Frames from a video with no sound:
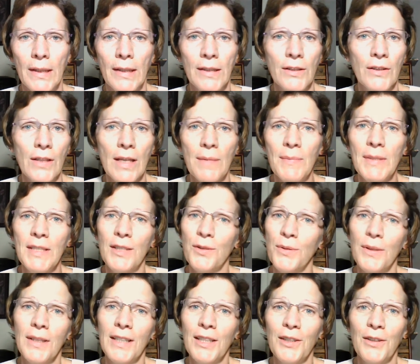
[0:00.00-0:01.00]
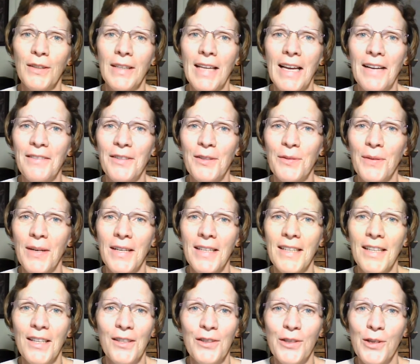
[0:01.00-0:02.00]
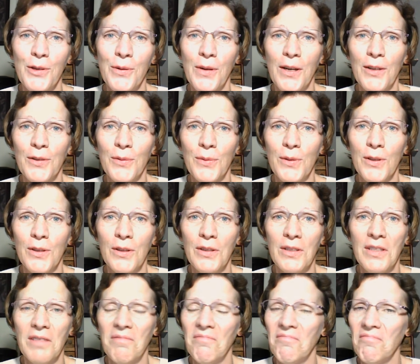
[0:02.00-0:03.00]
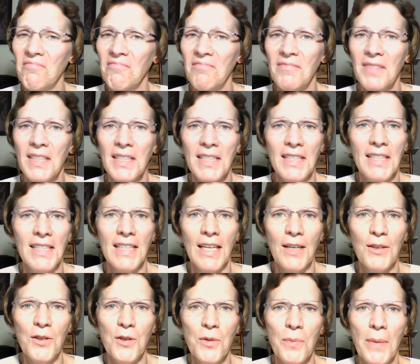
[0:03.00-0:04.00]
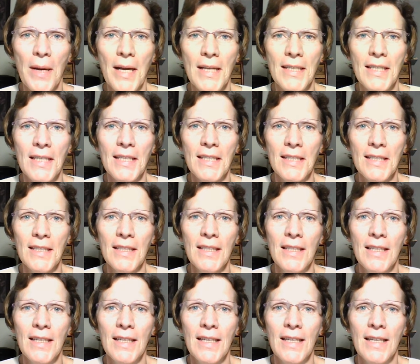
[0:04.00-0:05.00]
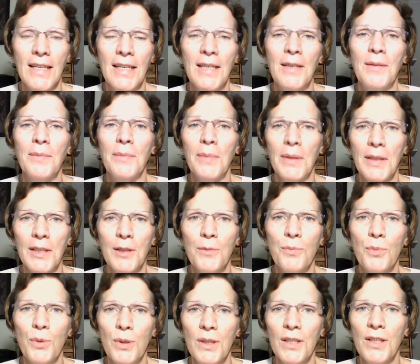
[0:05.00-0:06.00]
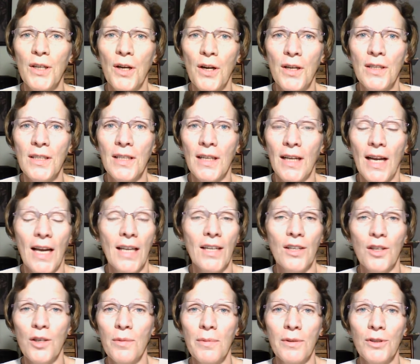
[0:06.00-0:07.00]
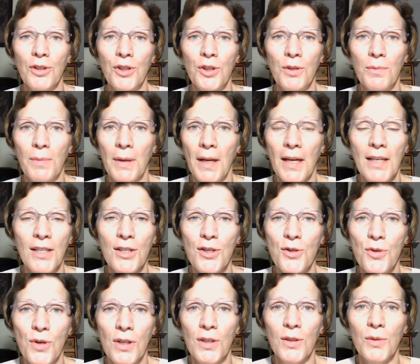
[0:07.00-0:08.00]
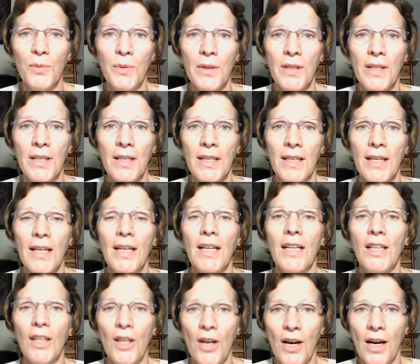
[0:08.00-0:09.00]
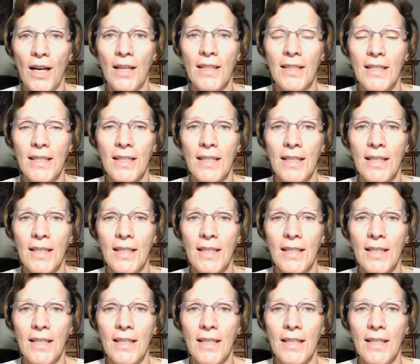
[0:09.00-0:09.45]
So that means really you only have to write another 200 words. Doesn't sound so bad, does it? But it's pretty daunting. I don't know about you, but I struggled with it a lot.